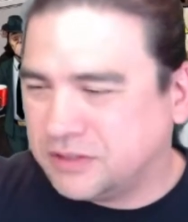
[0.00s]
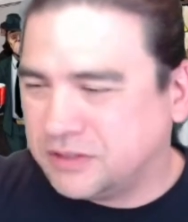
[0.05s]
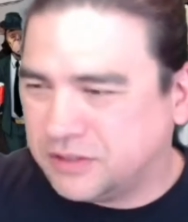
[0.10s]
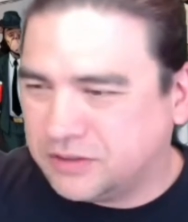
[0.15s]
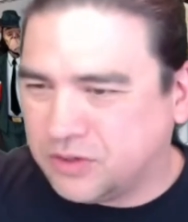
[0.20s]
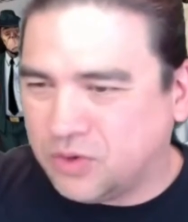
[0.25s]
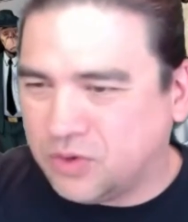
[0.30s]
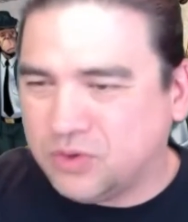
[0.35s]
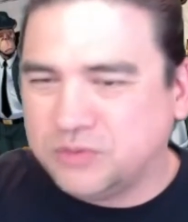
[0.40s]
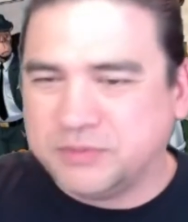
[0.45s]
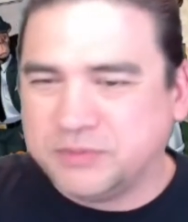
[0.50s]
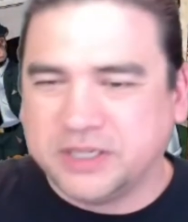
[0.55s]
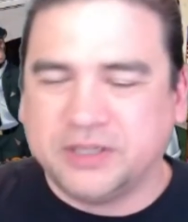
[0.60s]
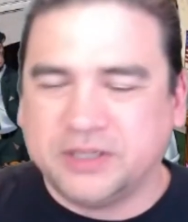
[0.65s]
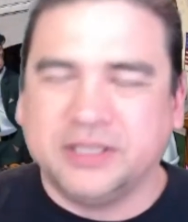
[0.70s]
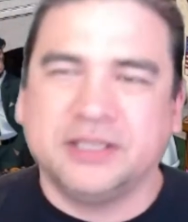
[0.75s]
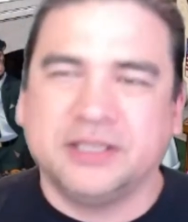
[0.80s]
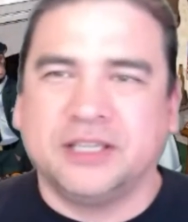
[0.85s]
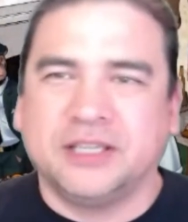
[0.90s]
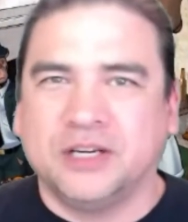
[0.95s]
gold
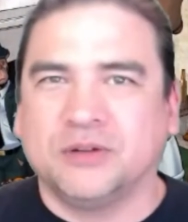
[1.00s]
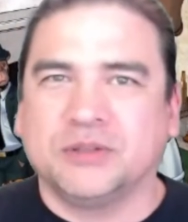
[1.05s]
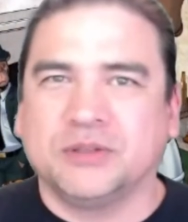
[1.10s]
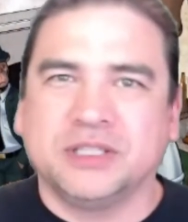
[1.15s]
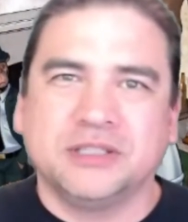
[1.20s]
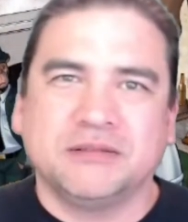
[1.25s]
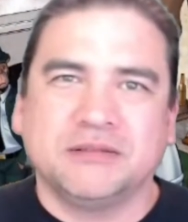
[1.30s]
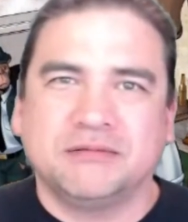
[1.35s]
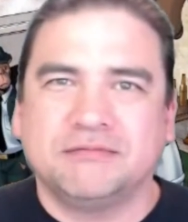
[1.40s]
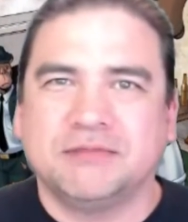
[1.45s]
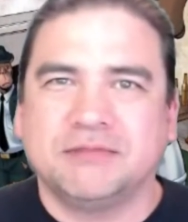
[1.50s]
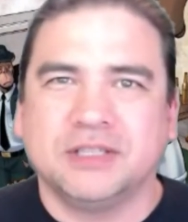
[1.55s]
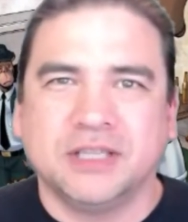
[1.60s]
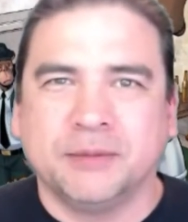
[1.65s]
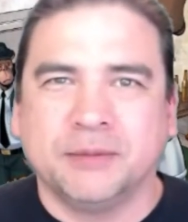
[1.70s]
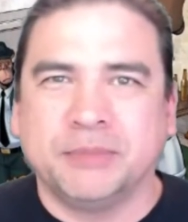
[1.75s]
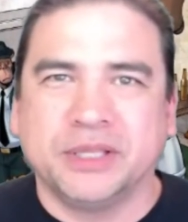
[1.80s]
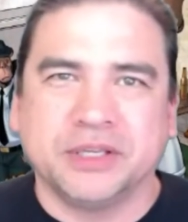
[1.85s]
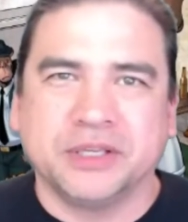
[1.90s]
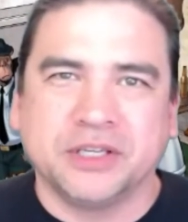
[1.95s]
and $1
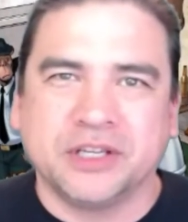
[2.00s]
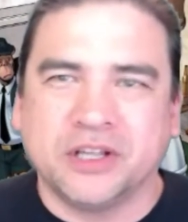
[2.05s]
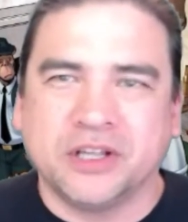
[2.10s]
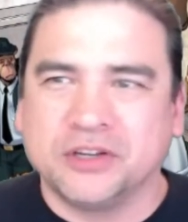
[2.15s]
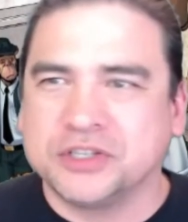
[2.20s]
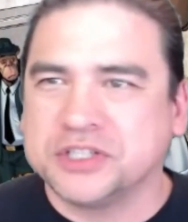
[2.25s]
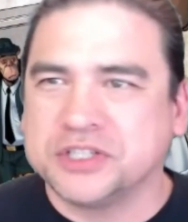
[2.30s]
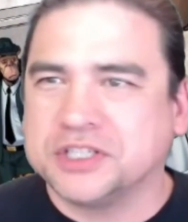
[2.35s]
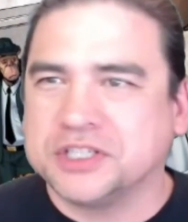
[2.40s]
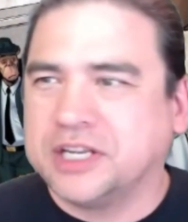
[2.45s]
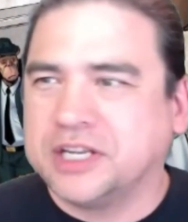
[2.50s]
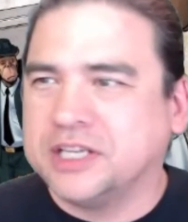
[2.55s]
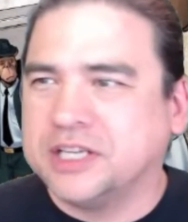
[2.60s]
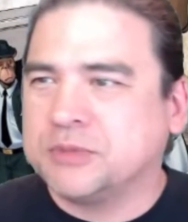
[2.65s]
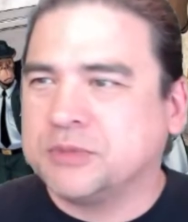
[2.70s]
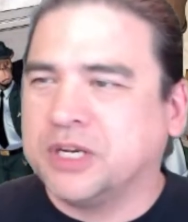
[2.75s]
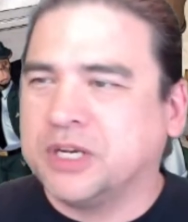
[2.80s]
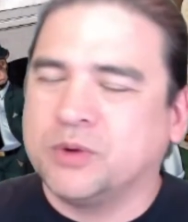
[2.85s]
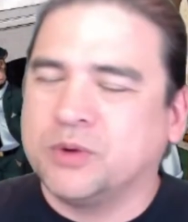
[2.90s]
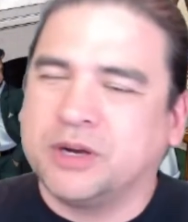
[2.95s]
billion in today's
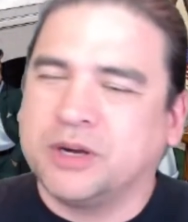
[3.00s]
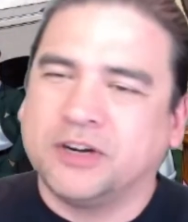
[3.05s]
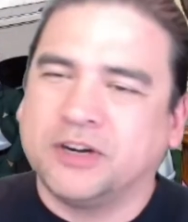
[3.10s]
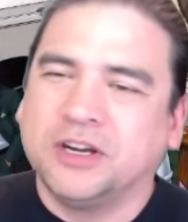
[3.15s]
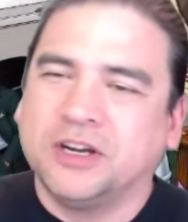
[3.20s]
money, whatever.